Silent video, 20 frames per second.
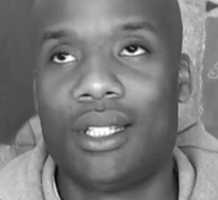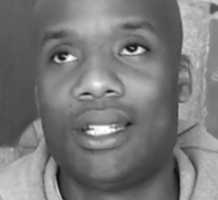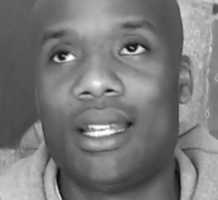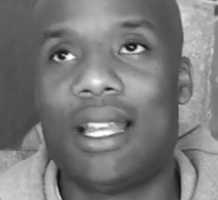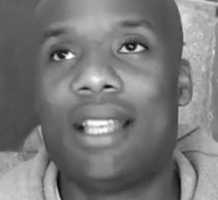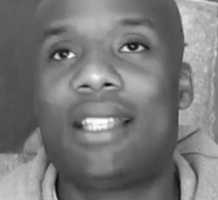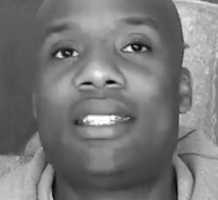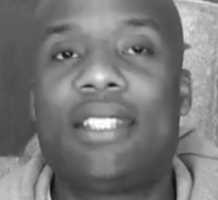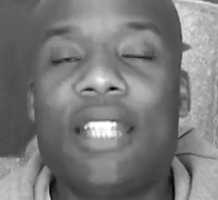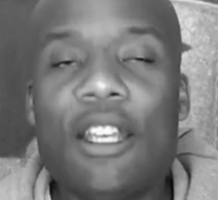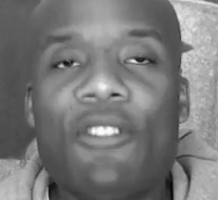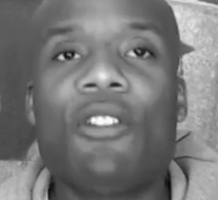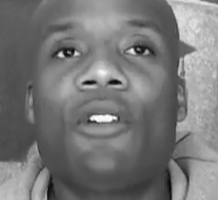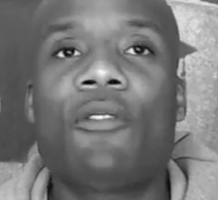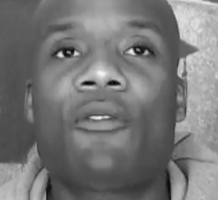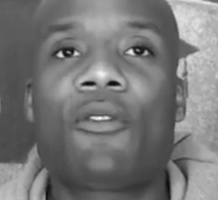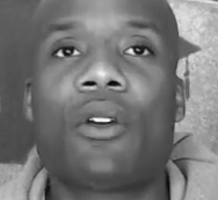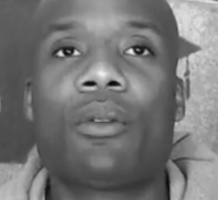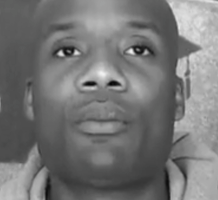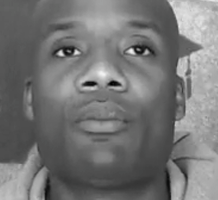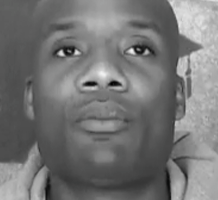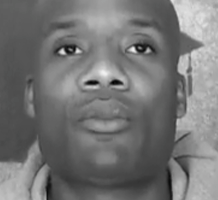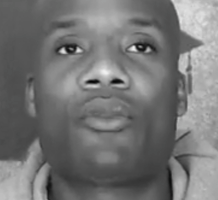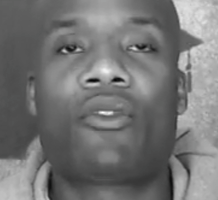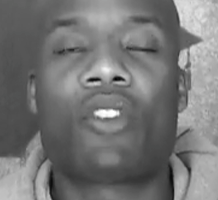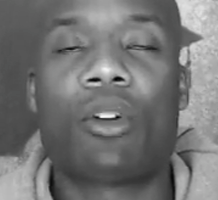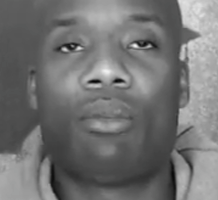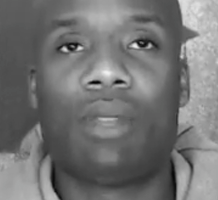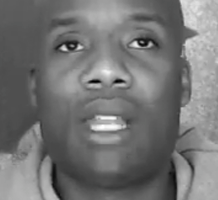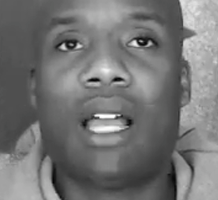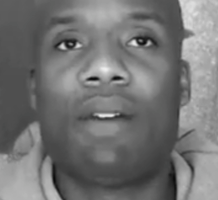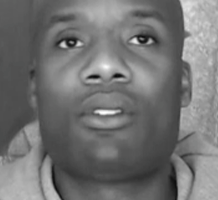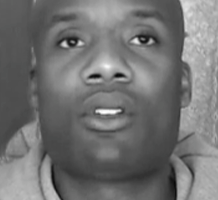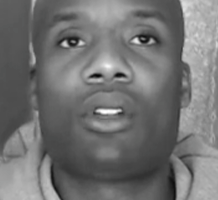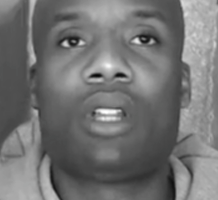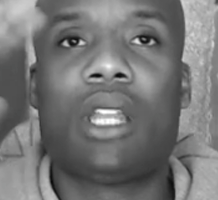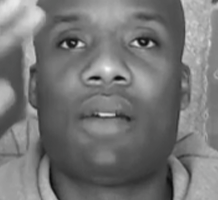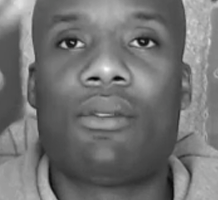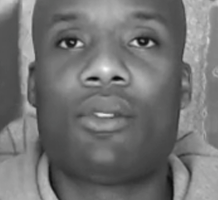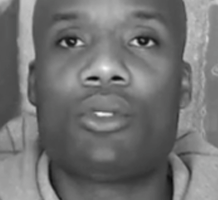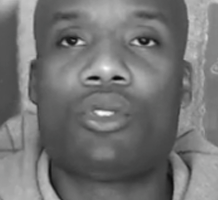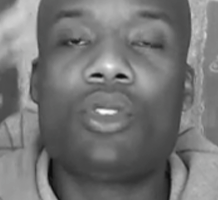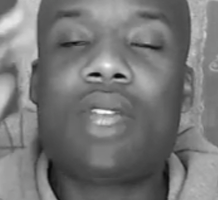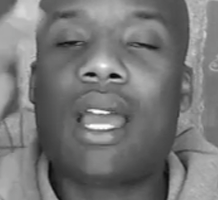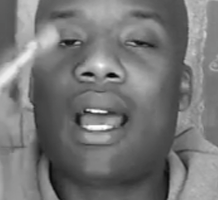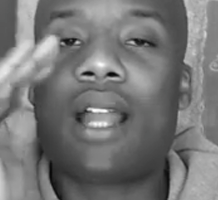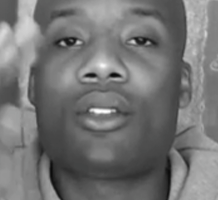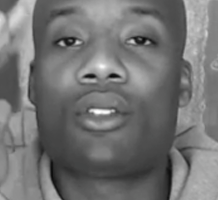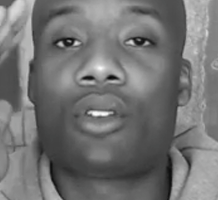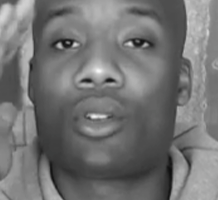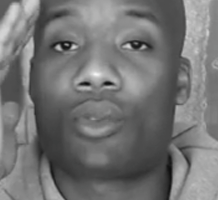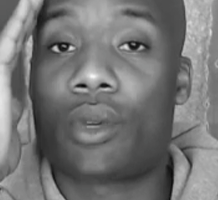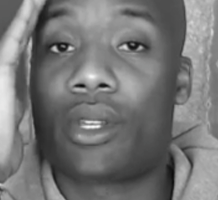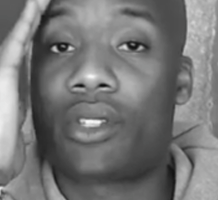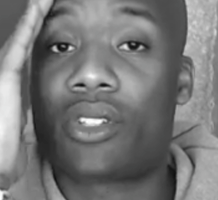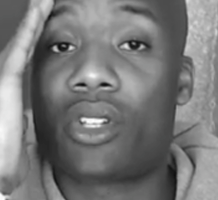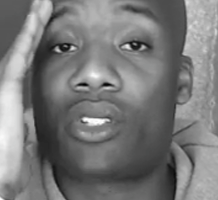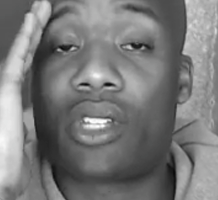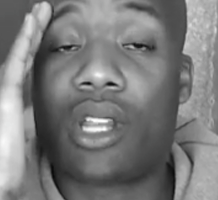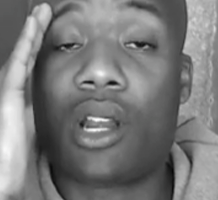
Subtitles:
It's different from level to level. You gotta do the research.